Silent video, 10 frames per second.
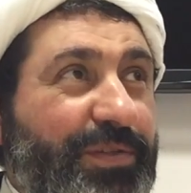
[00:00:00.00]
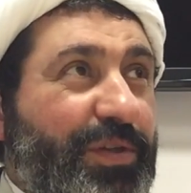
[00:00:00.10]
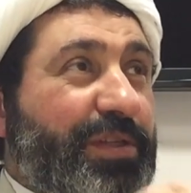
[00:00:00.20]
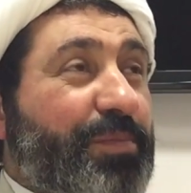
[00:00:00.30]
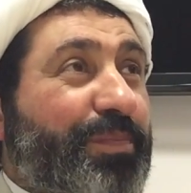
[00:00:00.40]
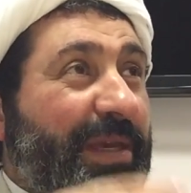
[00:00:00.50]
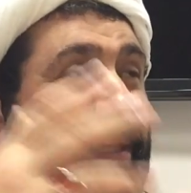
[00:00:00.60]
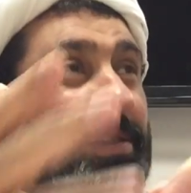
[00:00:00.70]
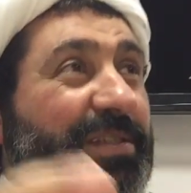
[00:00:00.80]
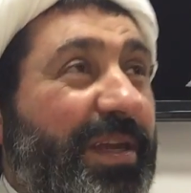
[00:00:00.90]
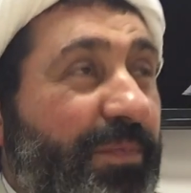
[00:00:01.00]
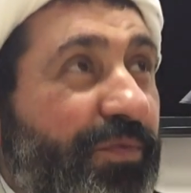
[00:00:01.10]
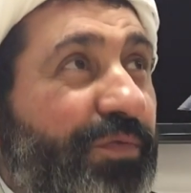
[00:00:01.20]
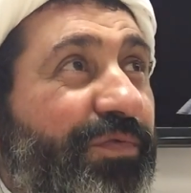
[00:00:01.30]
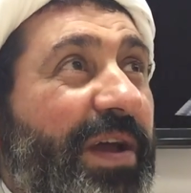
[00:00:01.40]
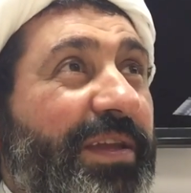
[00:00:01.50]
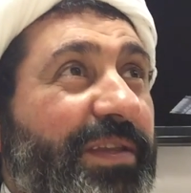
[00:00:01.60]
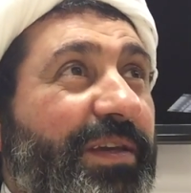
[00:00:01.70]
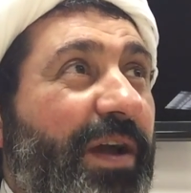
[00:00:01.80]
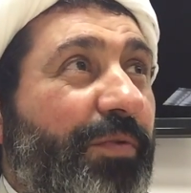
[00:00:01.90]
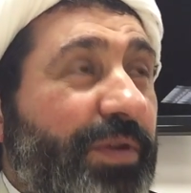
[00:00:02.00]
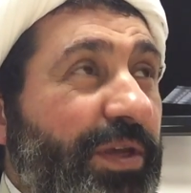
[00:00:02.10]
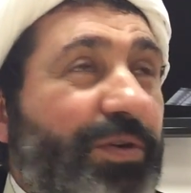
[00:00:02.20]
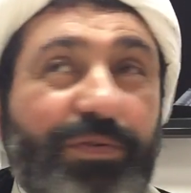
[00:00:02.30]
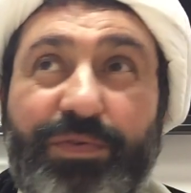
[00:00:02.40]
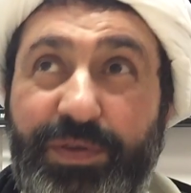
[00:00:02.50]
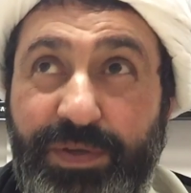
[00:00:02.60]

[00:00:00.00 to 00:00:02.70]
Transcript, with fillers: So this is a big step for fighting our ego.